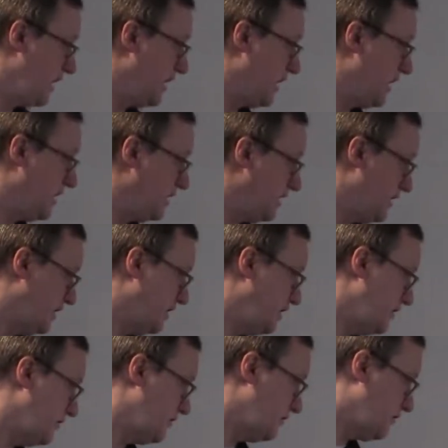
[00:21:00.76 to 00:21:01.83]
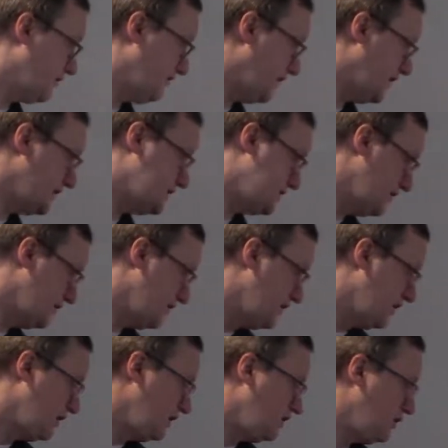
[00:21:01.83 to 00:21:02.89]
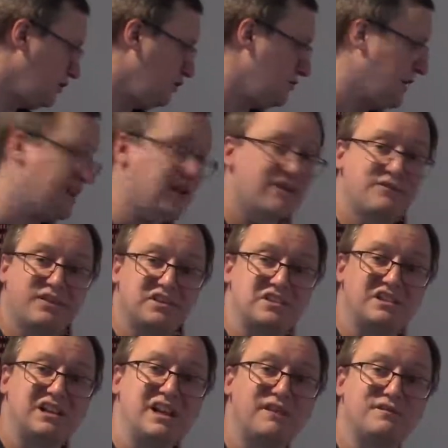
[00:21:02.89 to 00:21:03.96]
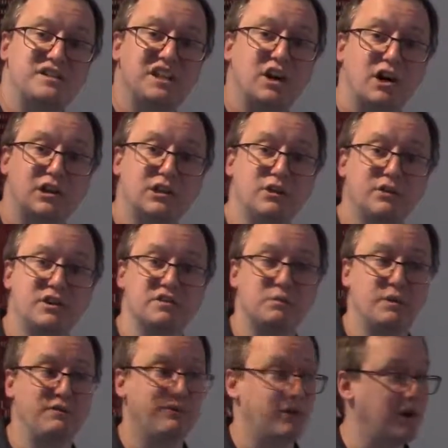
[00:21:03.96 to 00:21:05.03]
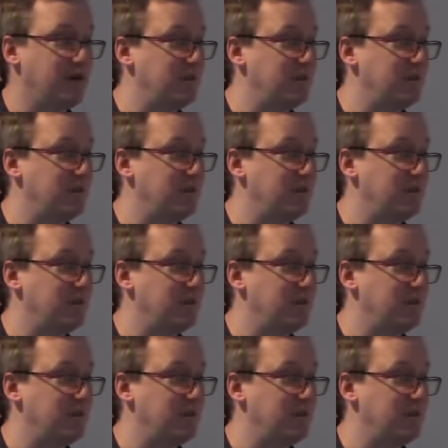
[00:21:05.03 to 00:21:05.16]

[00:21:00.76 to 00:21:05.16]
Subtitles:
the fetus. You might have the CFTR locus. We've already